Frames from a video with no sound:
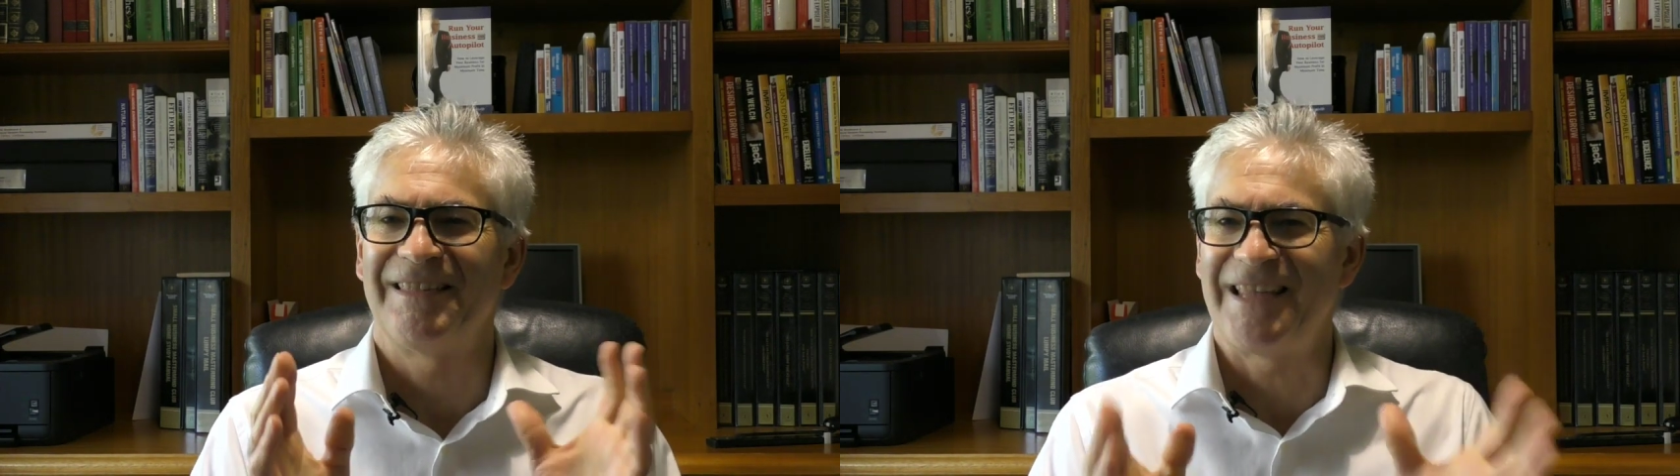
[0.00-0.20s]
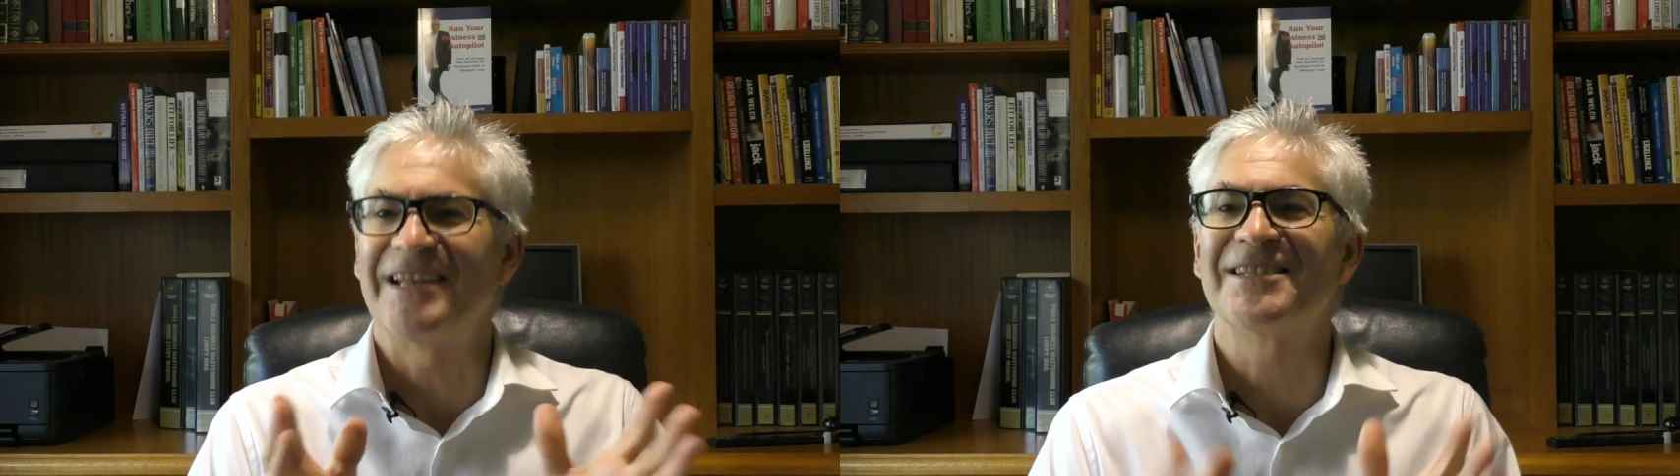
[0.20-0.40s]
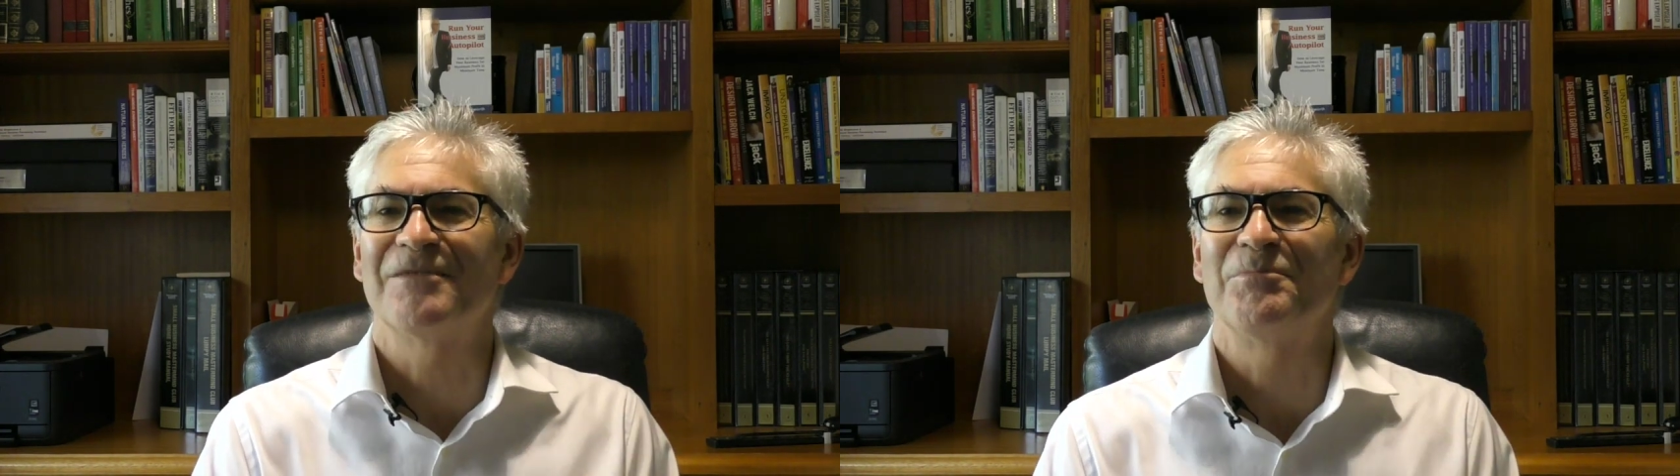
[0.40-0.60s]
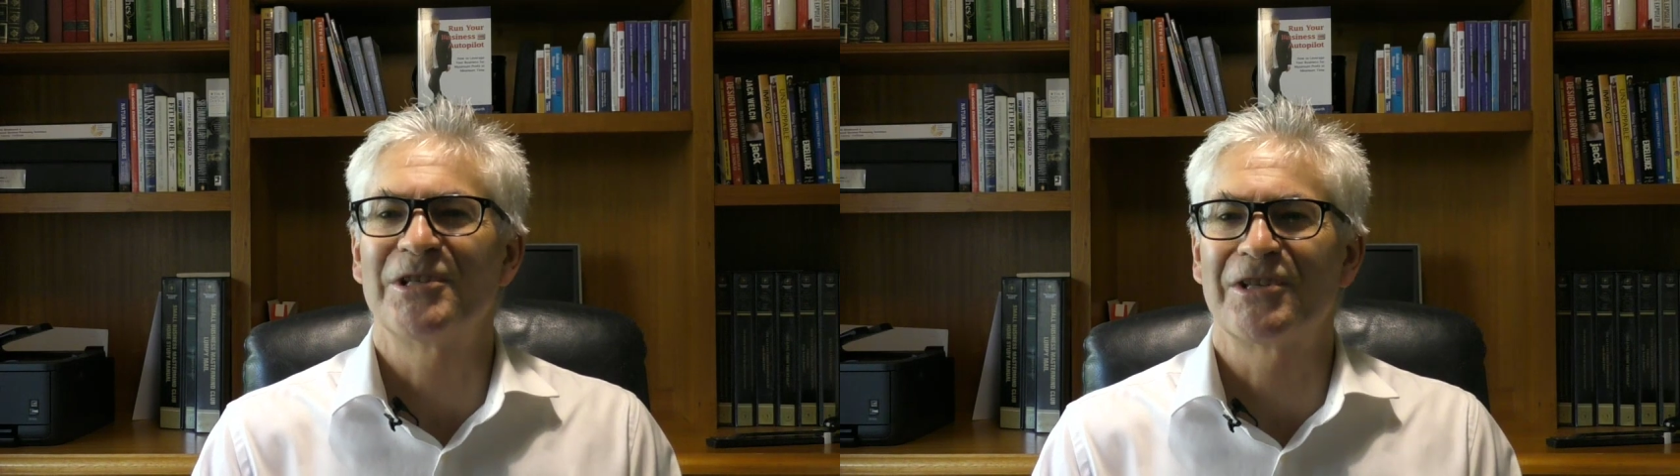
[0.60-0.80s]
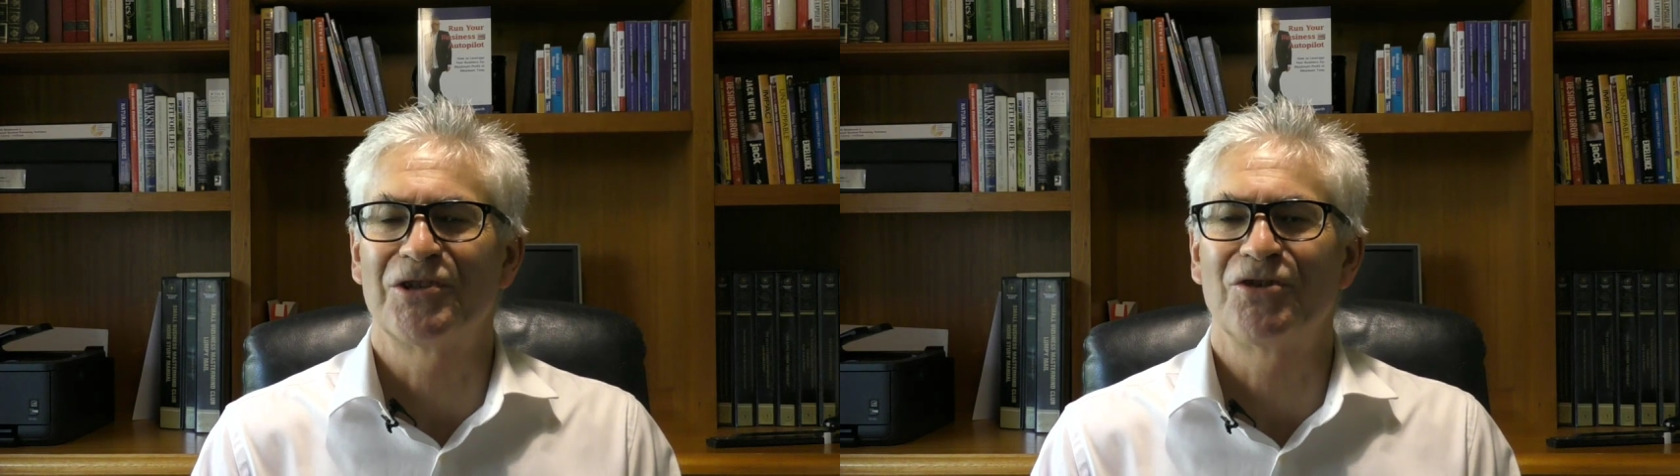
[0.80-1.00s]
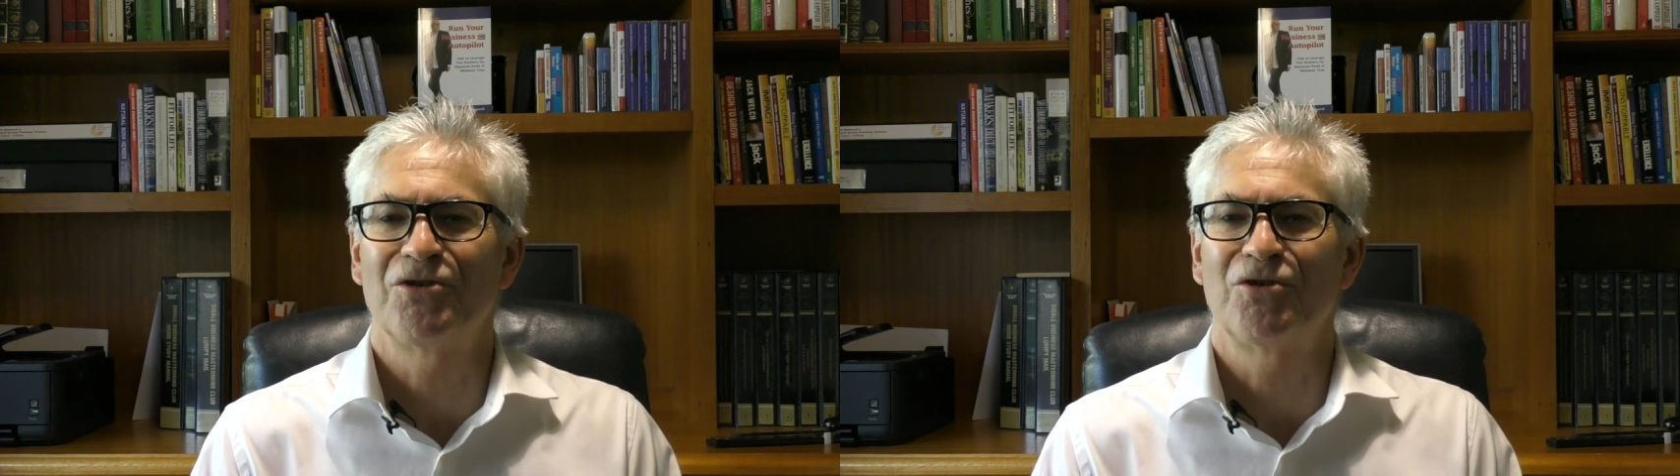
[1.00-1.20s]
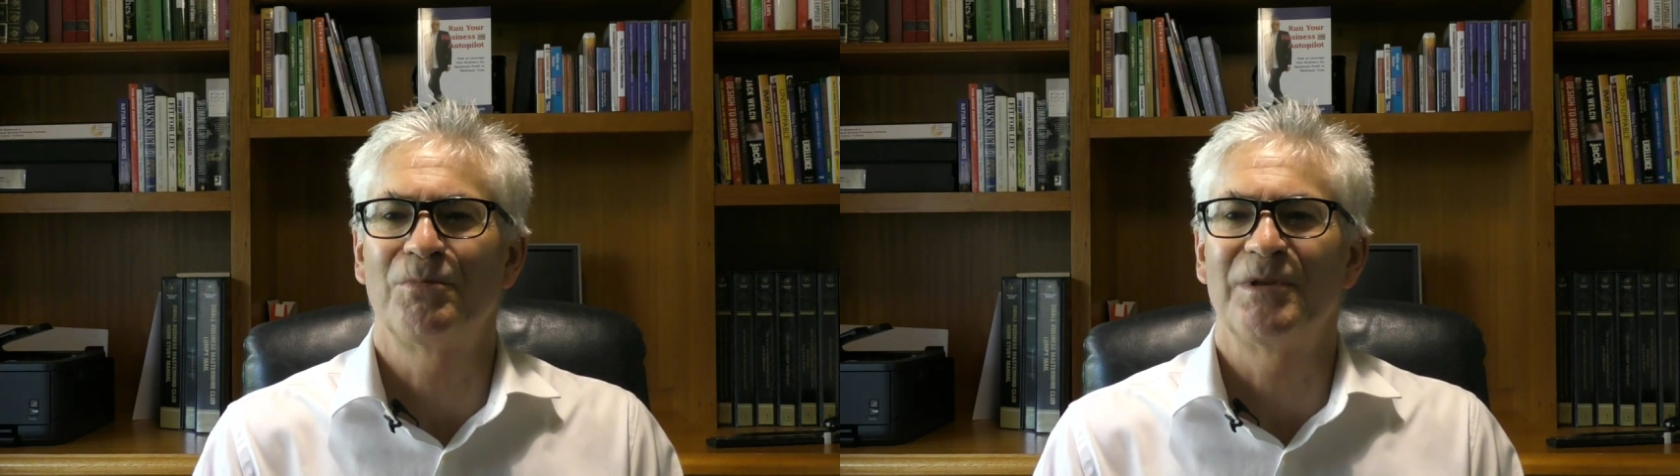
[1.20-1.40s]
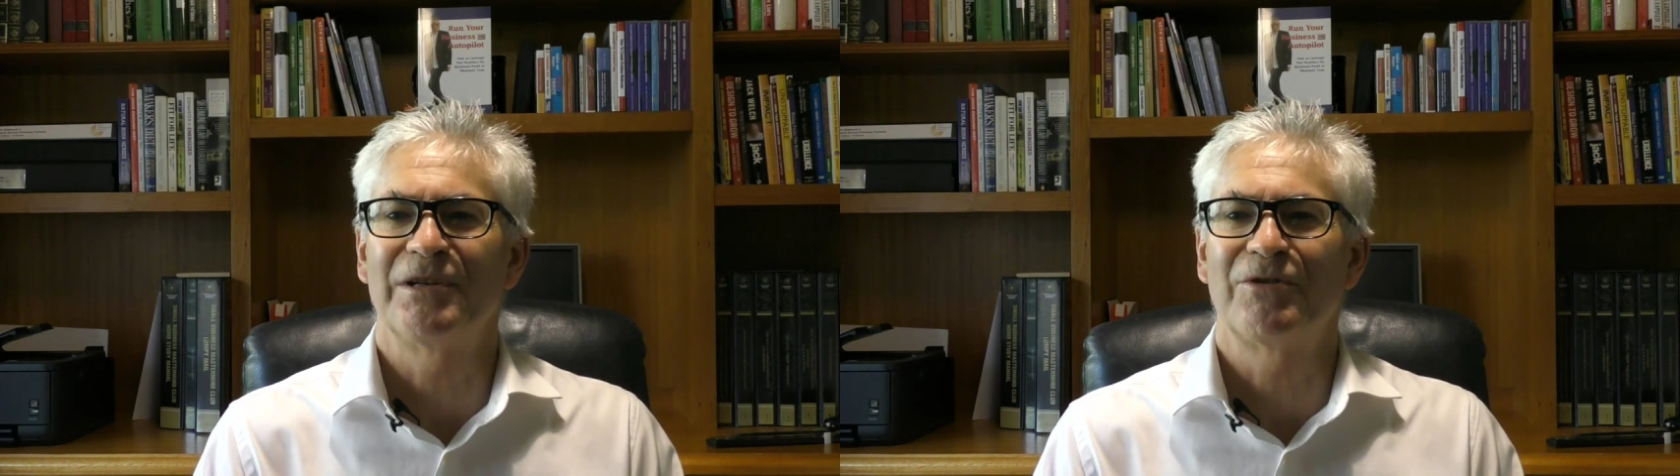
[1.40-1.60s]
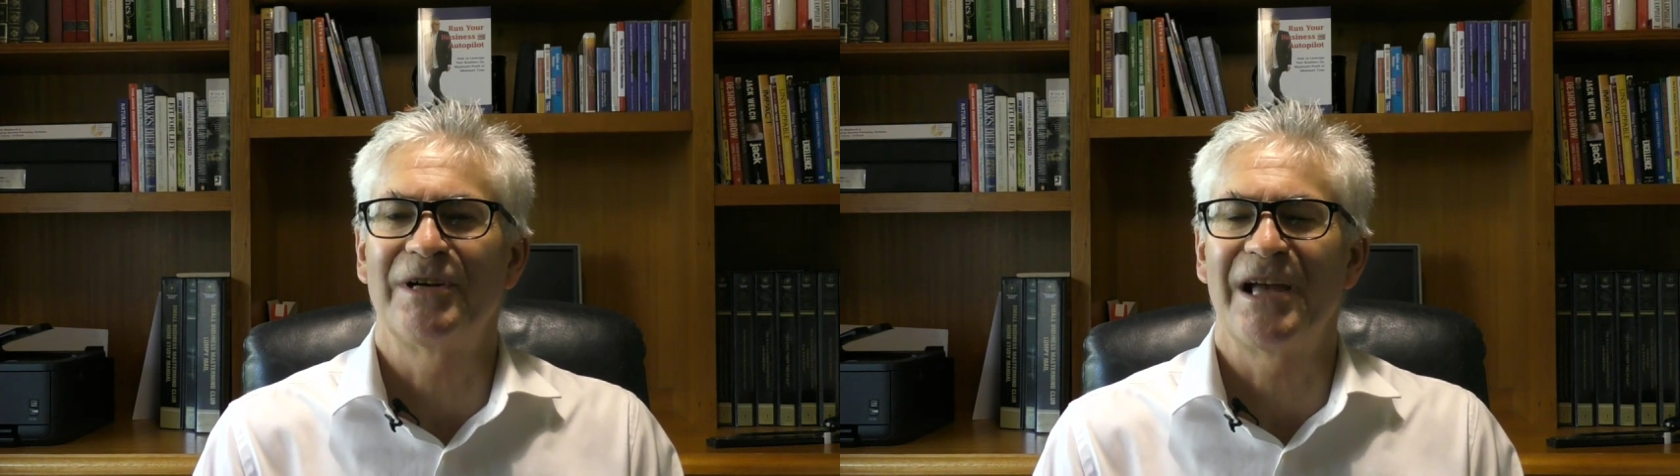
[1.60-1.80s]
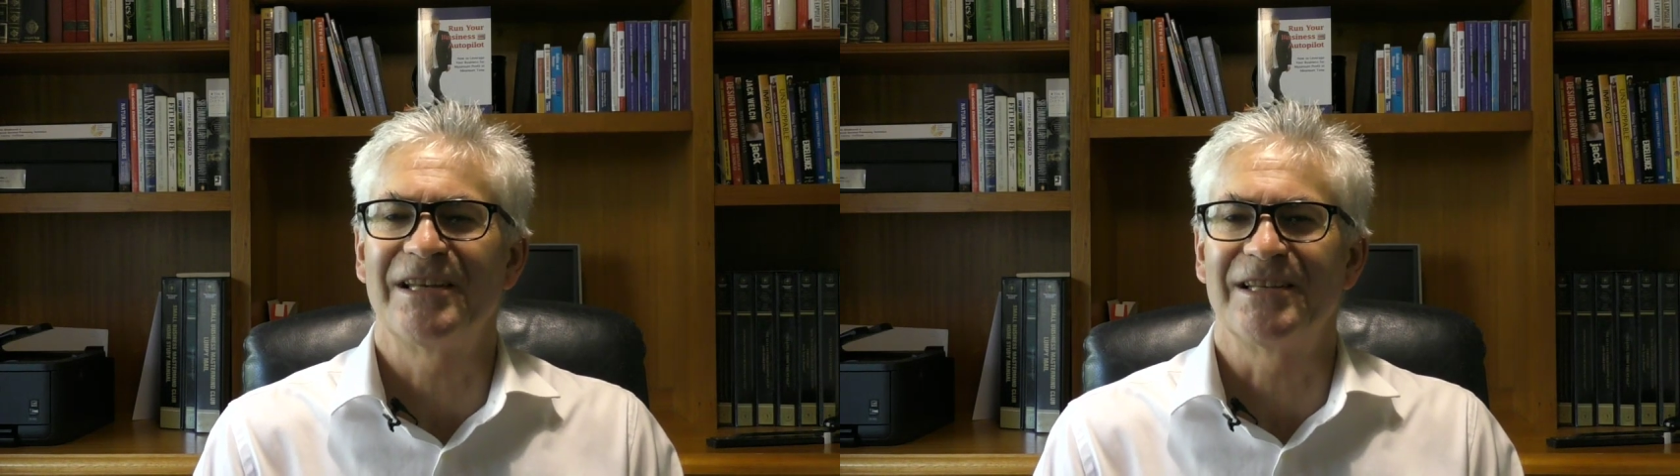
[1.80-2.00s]
That is the business you should be
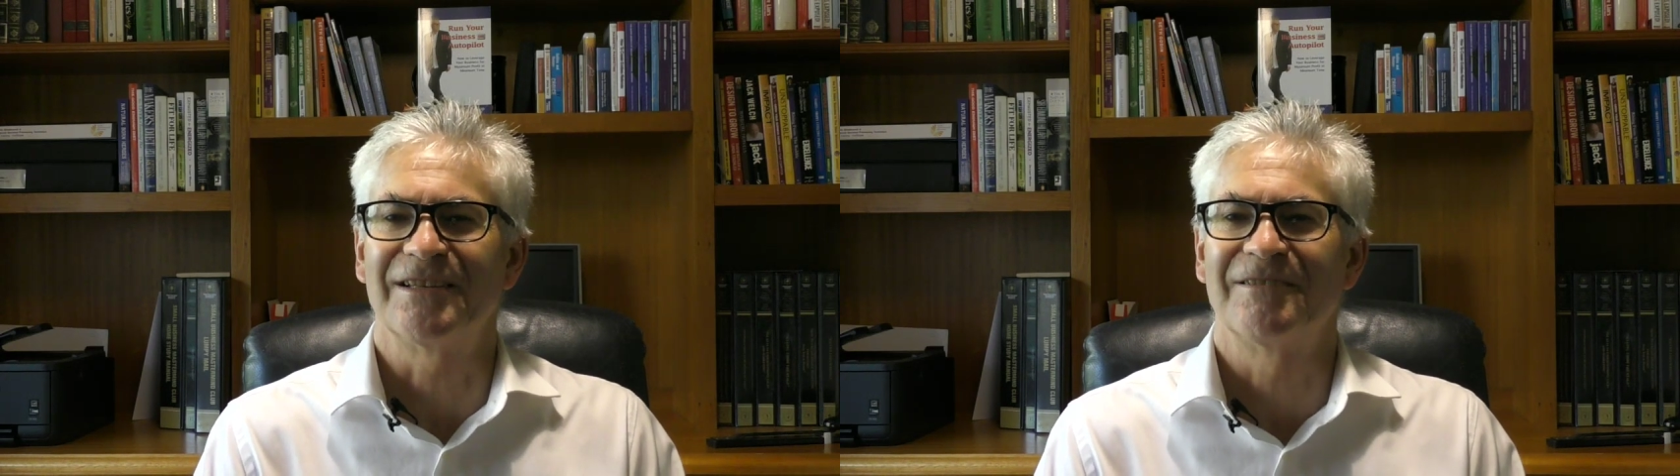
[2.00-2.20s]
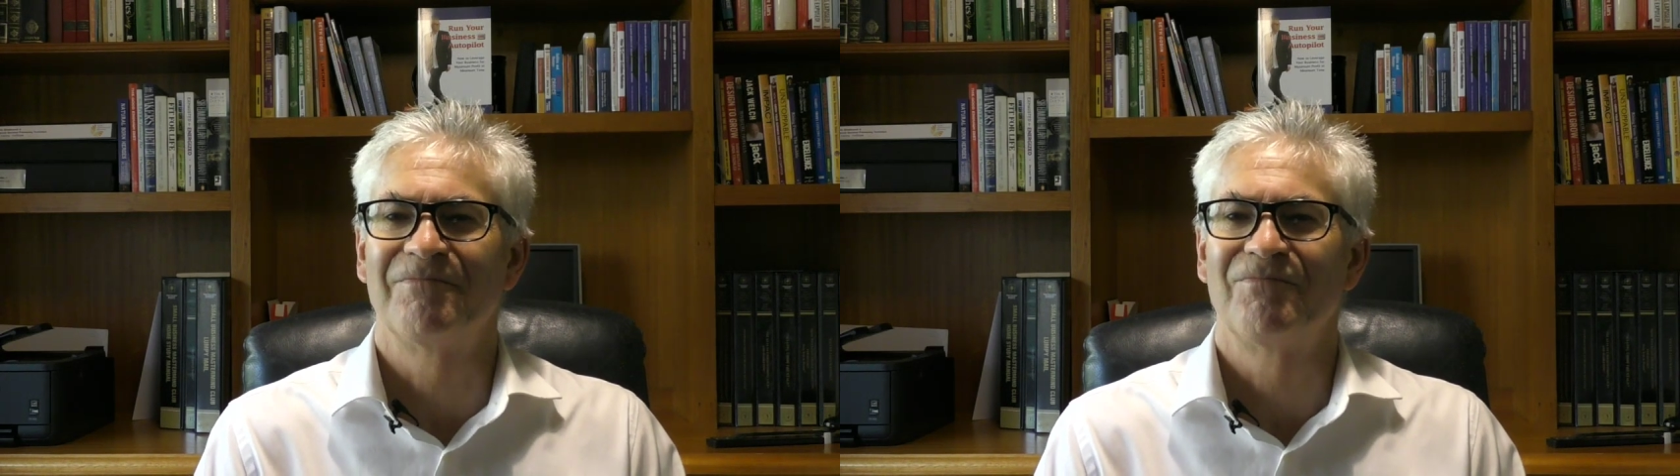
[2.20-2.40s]
creating.